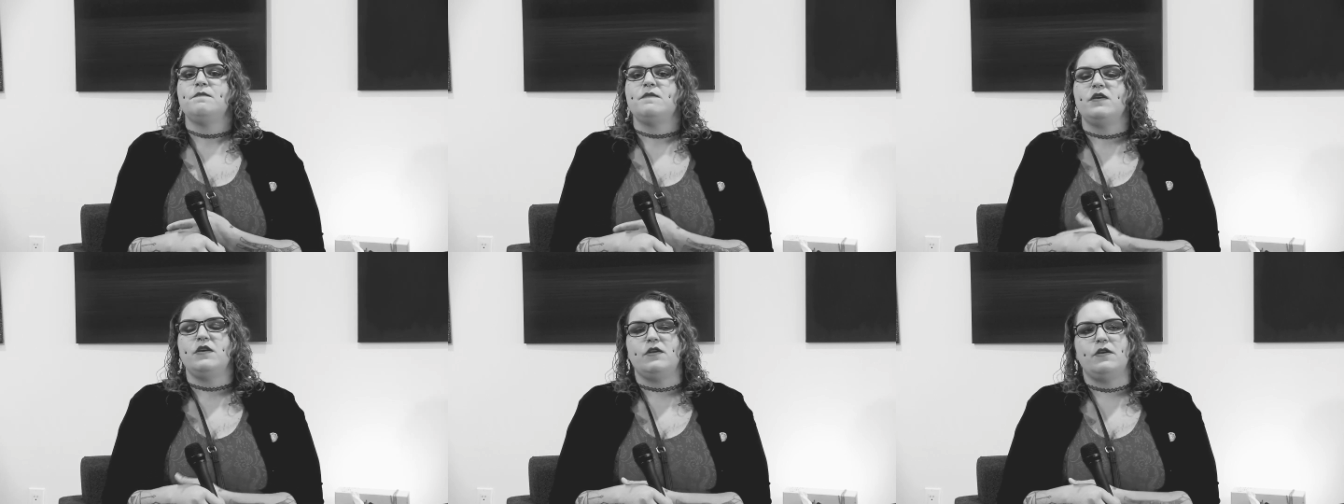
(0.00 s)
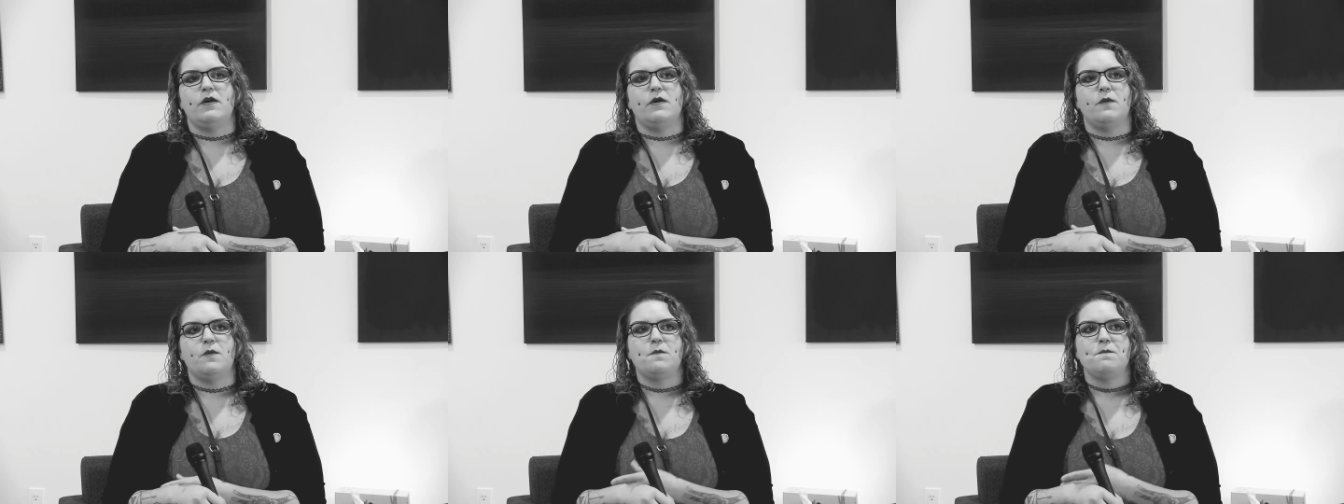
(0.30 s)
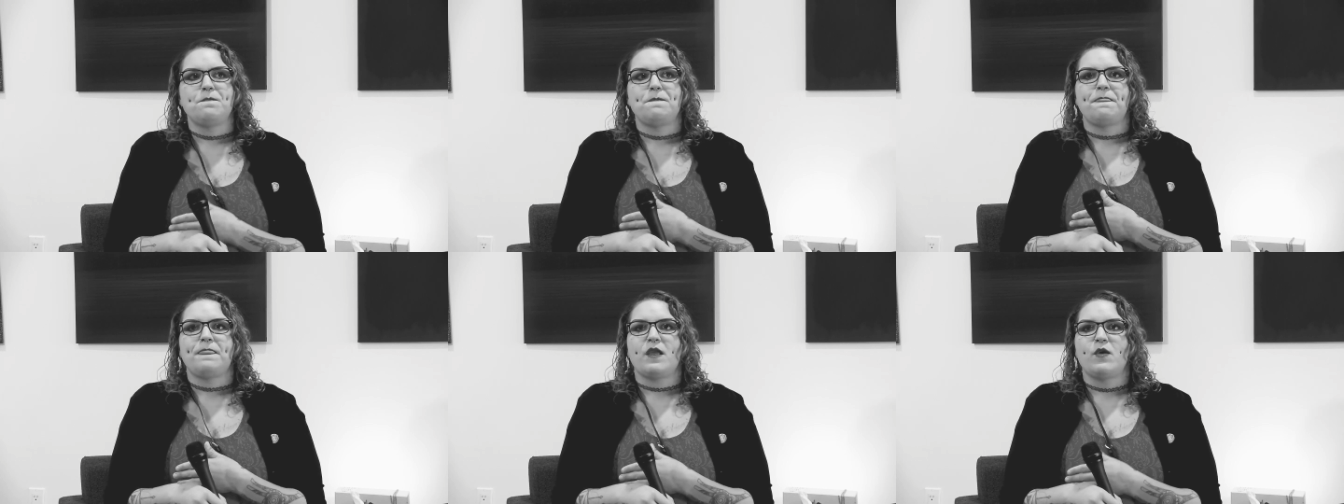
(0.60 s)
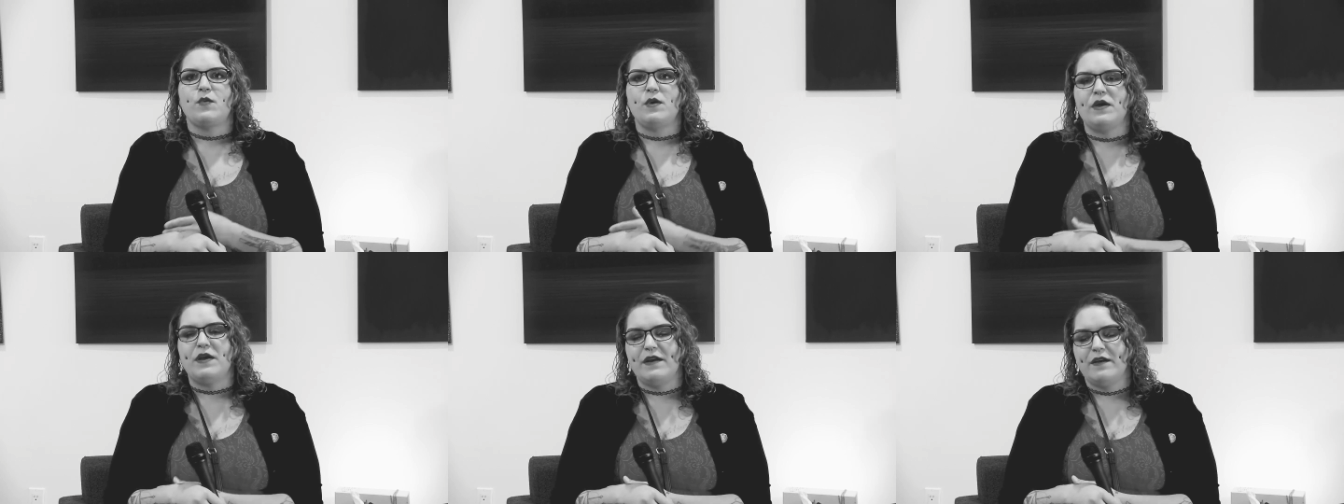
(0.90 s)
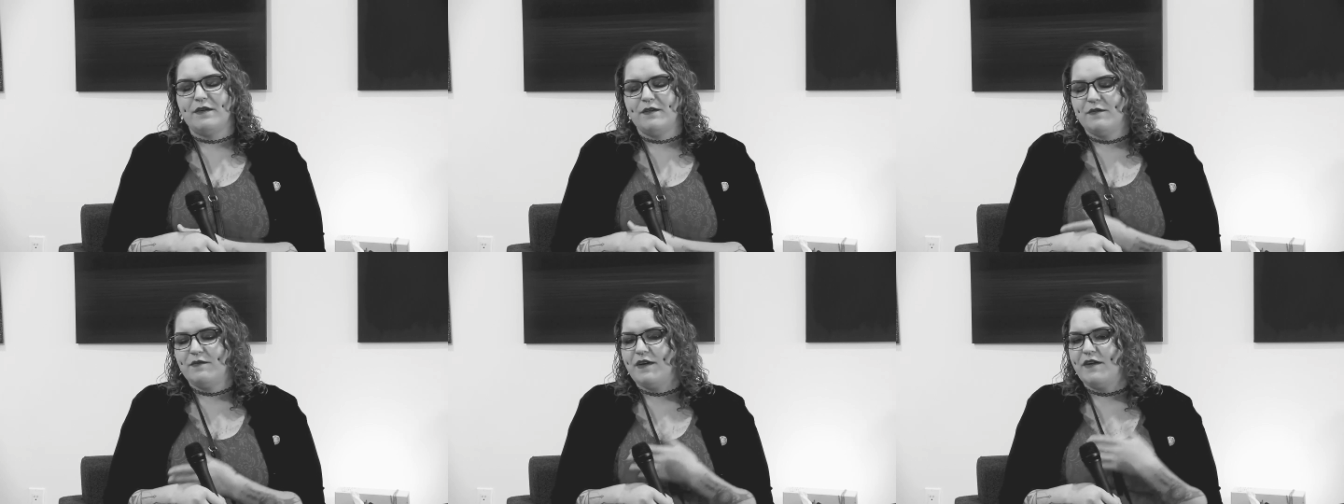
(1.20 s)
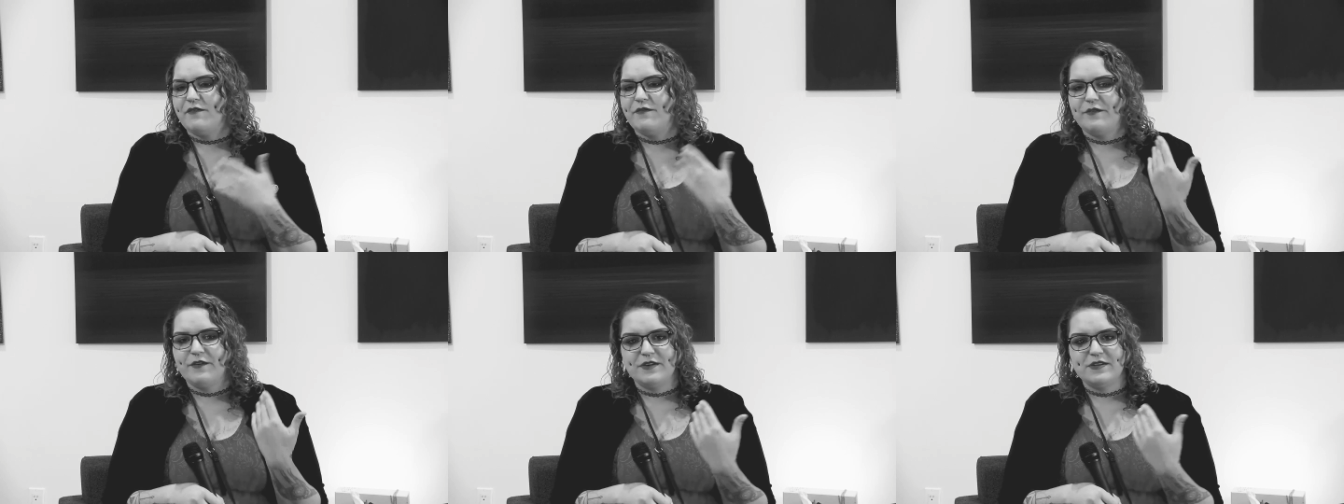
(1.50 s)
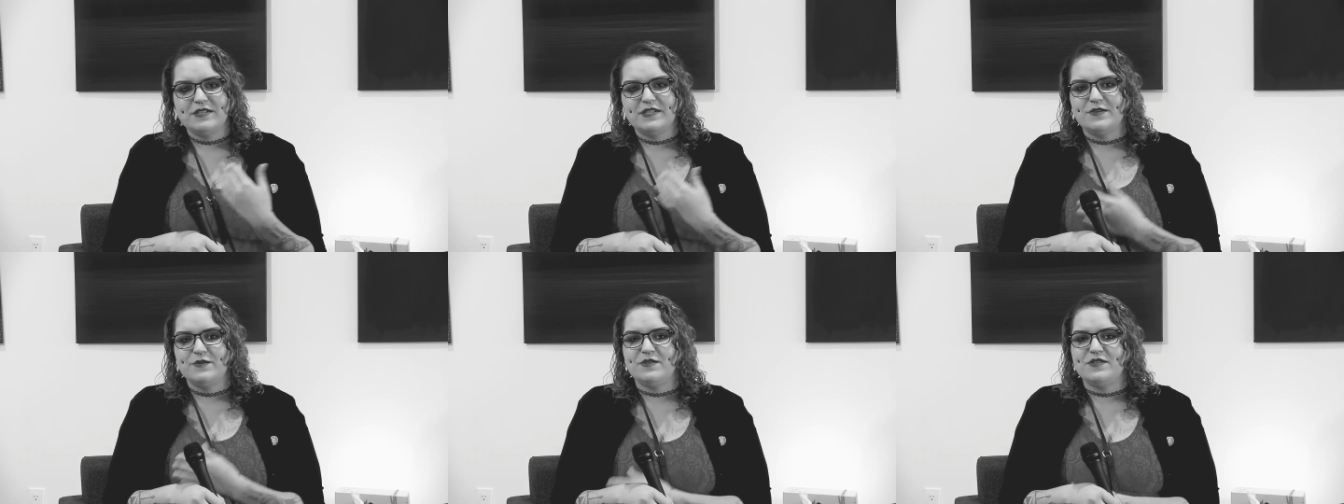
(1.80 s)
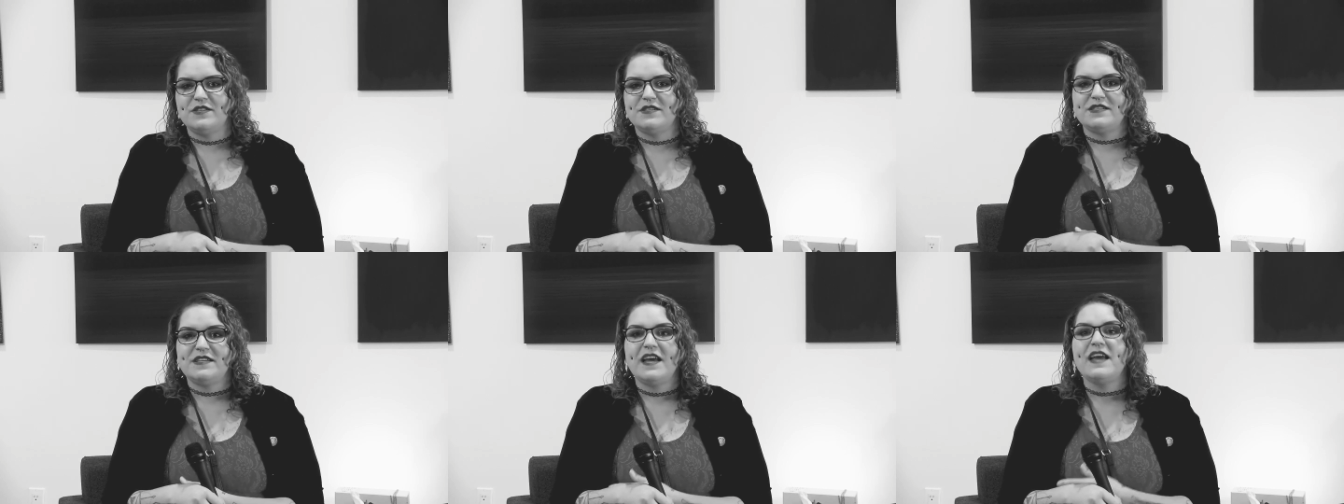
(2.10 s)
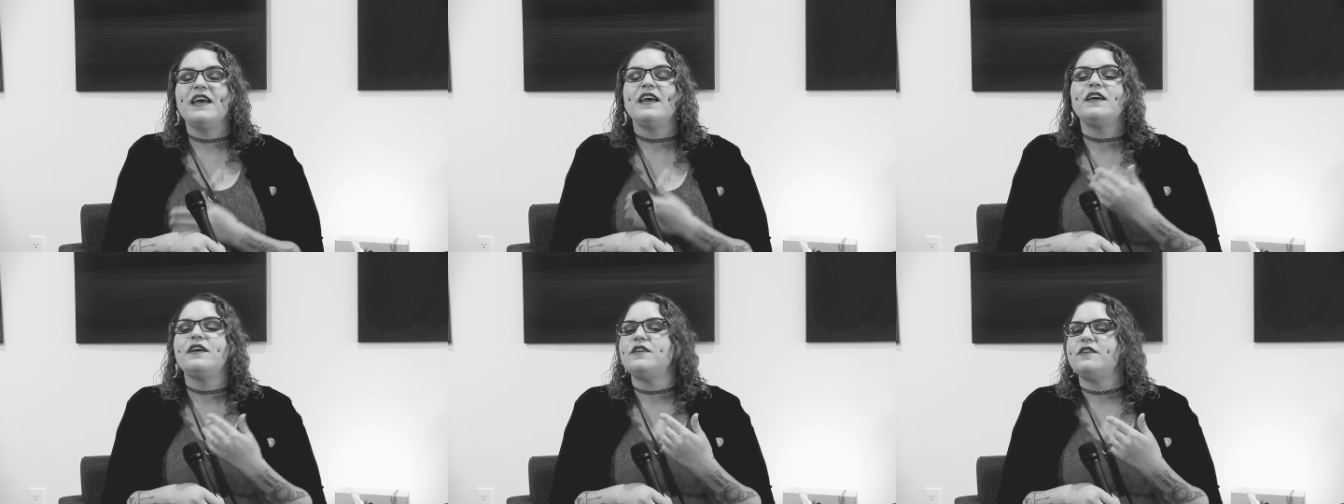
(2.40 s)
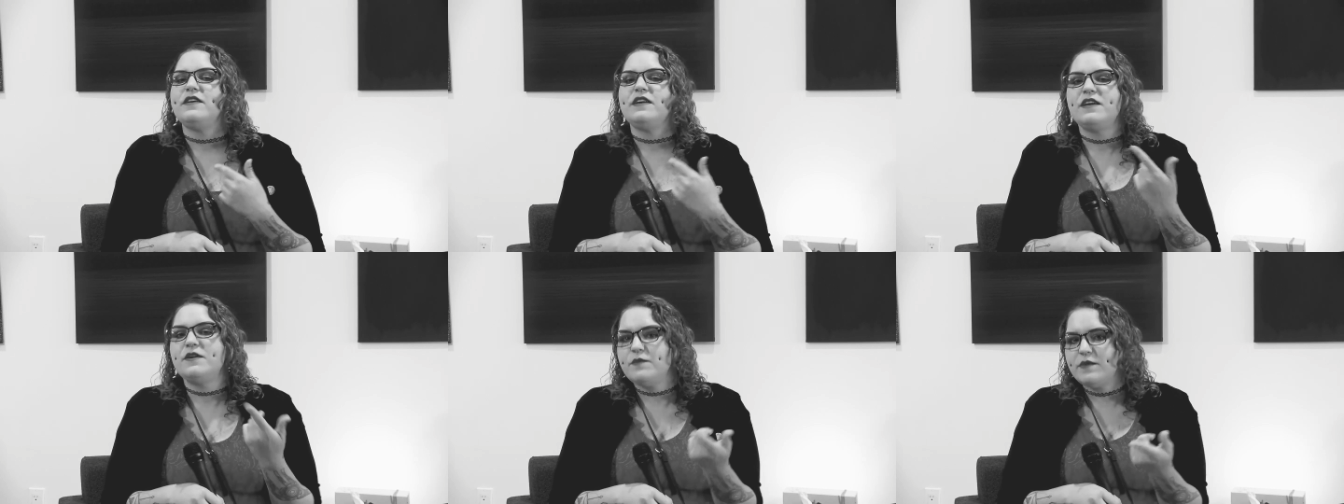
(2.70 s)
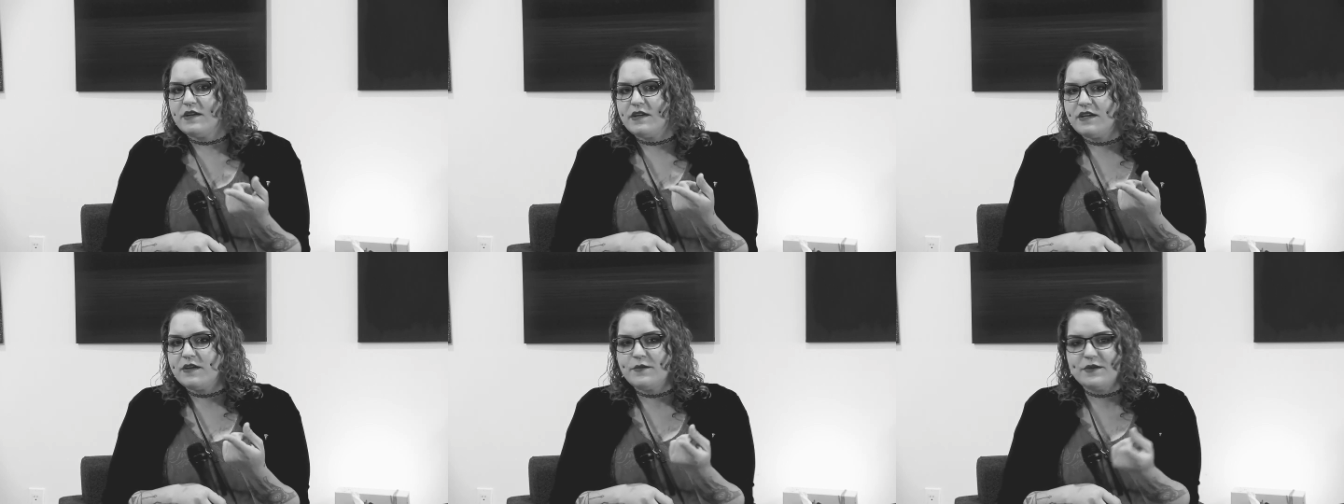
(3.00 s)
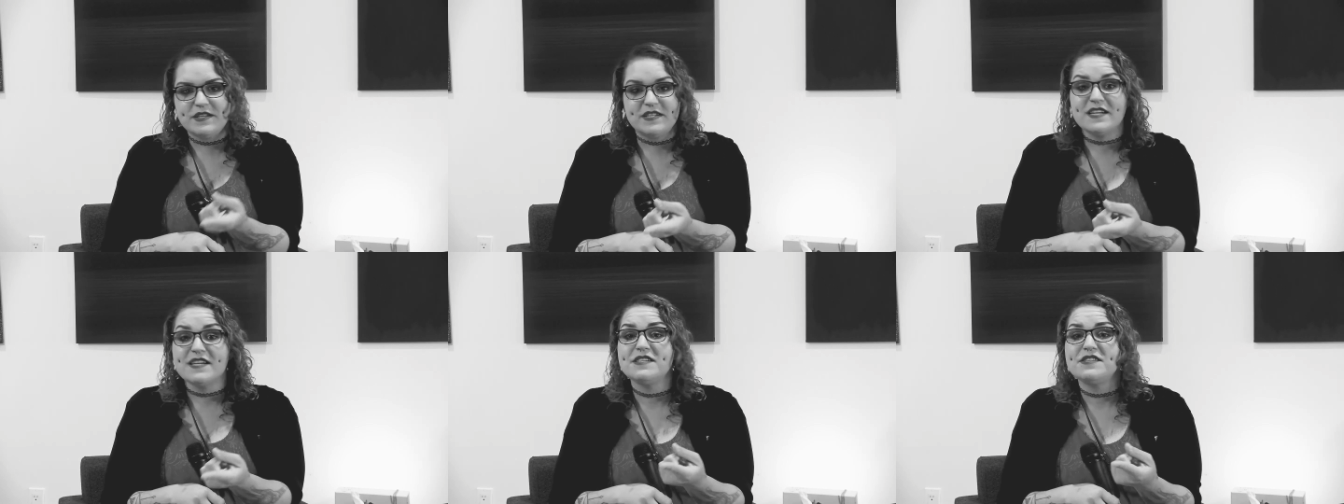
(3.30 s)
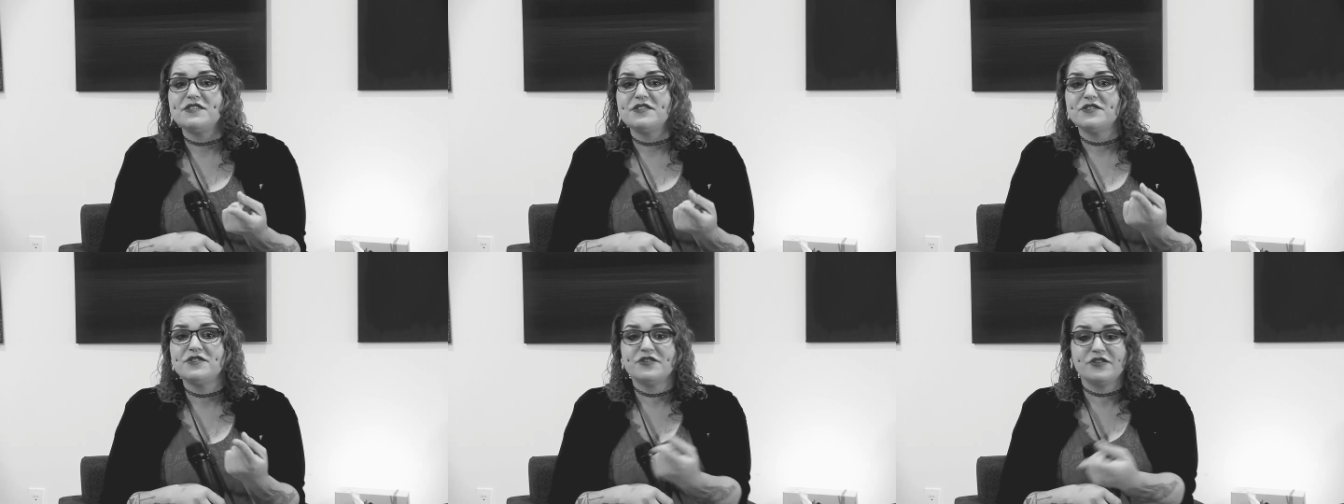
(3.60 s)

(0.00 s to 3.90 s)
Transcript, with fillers: you know, we at first it was just hey can we can we test your,